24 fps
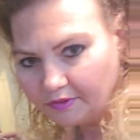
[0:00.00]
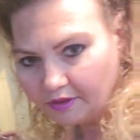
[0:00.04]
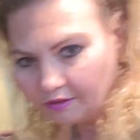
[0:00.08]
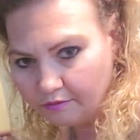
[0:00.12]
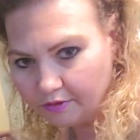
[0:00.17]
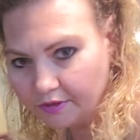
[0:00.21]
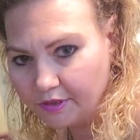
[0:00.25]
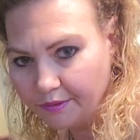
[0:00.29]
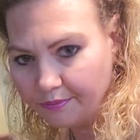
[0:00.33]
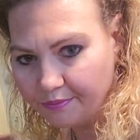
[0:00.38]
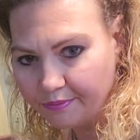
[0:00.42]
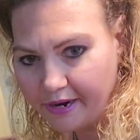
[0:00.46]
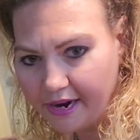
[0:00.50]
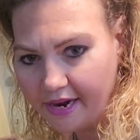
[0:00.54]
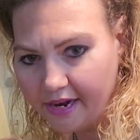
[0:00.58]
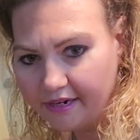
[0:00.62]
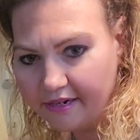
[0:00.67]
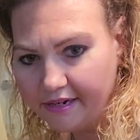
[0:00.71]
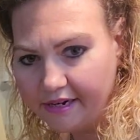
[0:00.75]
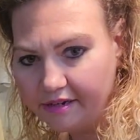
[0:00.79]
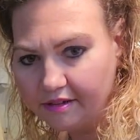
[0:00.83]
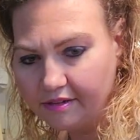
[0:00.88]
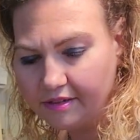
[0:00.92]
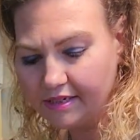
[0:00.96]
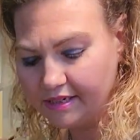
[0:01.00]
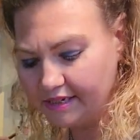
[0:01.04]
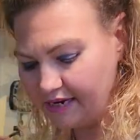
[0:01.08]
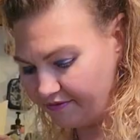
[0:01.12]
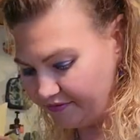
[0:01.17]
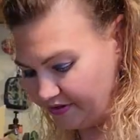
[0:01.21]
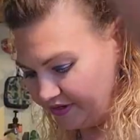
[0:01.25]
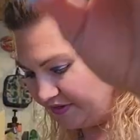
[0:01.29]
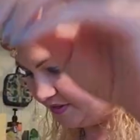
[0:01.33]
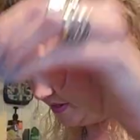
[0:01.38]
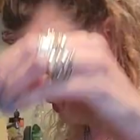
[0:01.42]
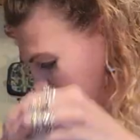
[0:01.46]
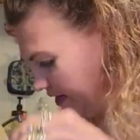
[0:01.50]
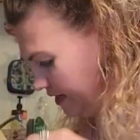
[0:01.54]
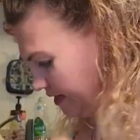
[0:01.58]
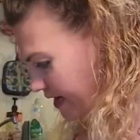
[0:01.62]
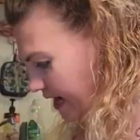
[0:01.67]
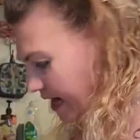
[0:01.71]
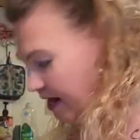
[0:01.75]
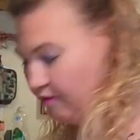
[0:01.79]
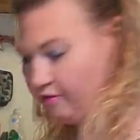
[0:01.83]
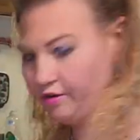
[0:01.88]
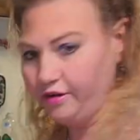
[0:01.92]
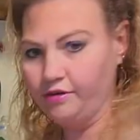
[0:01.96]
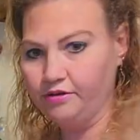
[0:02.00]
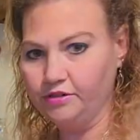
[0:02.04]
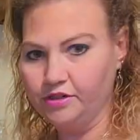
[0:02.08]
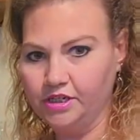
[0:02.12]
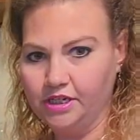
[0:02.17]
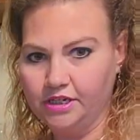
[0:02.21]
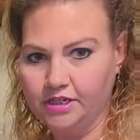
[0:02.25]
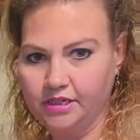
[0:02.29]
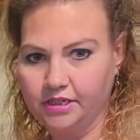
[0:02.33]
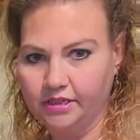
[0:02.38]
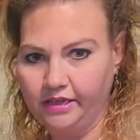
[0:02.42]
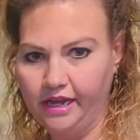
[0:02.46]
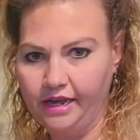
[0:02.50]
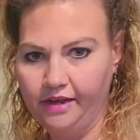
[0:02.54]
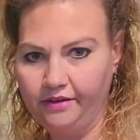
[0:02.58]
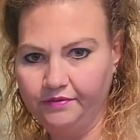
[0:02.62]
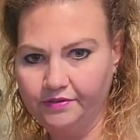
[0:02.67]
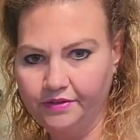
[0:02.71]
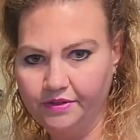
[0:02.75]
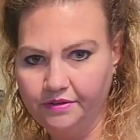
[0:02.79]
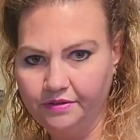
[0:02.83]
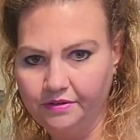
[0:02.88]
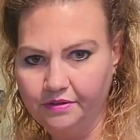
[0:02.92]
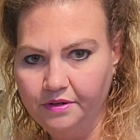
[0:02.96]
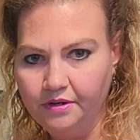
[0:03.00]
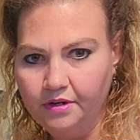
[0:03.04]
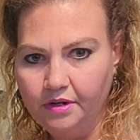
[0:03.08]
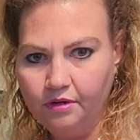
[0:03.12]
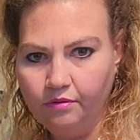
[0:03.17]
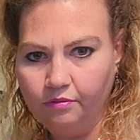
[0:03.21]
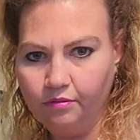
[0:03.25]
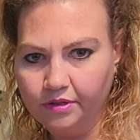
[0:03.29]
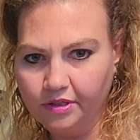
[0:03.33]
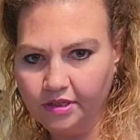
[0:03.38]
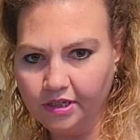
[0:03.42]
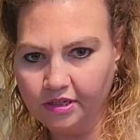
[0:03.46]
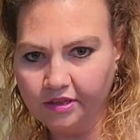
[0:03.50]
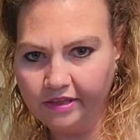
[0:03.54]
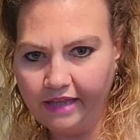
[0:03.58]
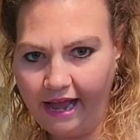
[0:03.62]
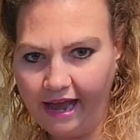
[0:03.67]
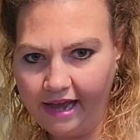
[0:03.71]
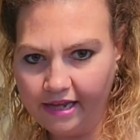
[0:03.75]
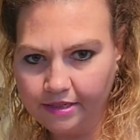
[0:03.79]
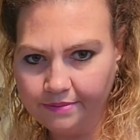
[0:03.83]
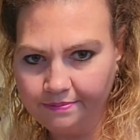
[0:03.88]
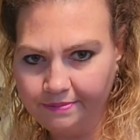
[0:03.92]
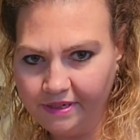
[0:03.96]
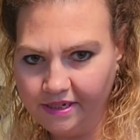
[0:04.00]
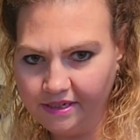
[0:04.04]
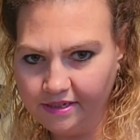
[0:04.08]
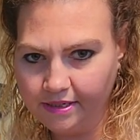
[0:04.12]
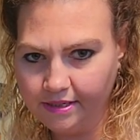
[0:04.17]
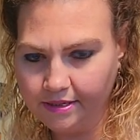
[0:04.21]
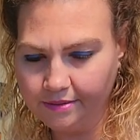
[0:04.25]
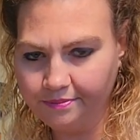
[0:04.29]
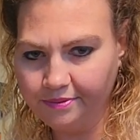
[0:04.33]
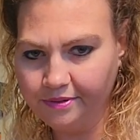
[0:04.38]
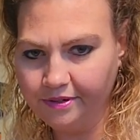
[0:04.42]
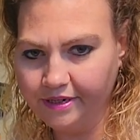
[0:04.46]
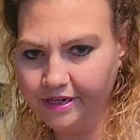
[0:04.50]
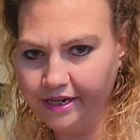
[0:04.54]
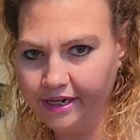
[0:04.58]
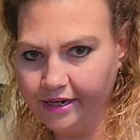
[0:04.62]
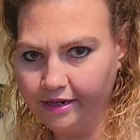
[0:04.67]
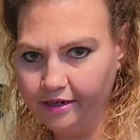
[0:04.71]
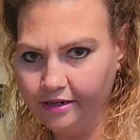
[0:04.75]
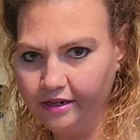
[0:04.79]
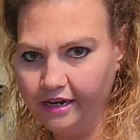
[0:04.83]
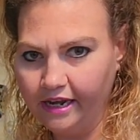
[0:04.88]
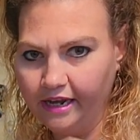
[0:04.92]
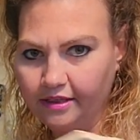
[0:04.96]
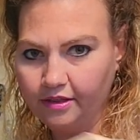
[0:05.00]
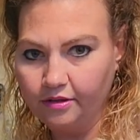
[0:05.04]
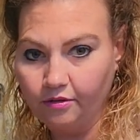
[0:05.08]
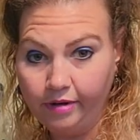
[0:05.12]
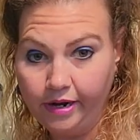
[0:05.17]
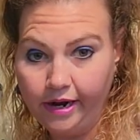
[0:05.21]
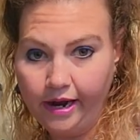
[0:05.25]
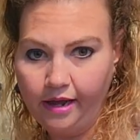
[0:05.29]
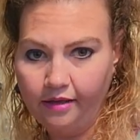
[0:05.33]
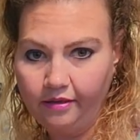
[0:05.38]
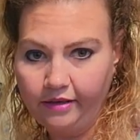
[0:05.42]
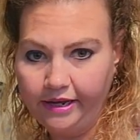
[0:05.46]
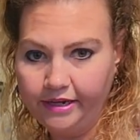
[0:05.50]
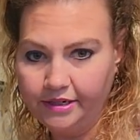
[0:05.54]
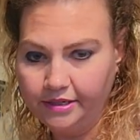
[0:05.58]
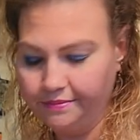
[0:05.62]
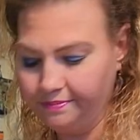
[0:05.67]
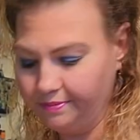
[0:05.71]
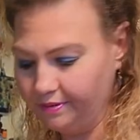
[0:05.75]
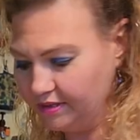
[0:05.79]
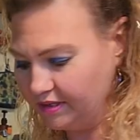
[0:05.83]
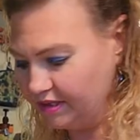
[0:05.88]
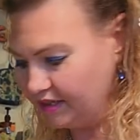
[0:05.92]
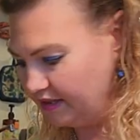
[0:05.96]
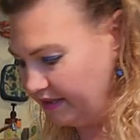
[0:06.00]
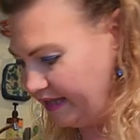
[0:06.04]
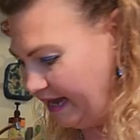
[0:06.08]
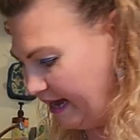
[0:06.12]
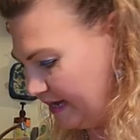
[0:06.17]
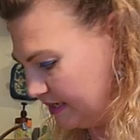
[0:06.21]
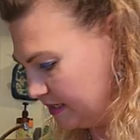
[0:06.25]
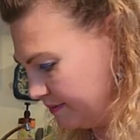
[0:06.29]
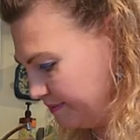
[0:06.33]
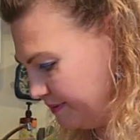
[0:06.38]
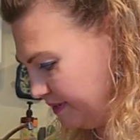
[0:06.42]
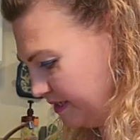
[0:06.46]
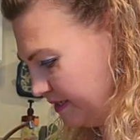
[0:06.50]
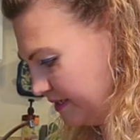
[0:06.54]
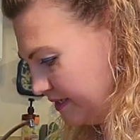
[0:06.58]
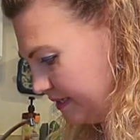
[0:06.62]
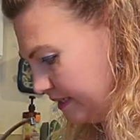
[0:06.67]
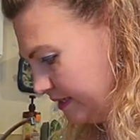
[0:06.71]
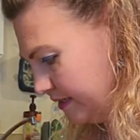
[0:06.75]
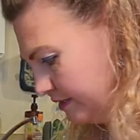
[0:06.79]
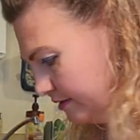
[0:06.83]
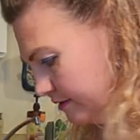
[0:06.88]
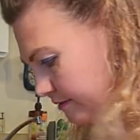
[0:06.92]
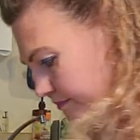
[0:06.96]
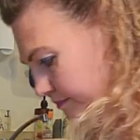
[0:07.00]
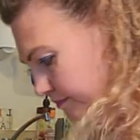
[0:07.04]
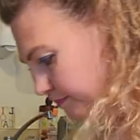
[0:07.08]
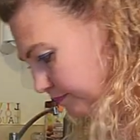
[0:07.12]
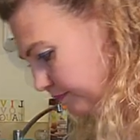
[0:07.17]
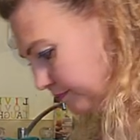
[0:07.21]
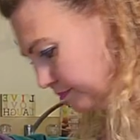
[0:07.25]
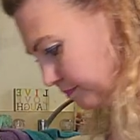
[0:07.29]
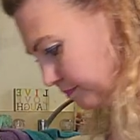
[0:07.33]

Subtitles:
with the brad nails and everything. And now you're just left with the last piece to put in. And the way I like to put the last piece in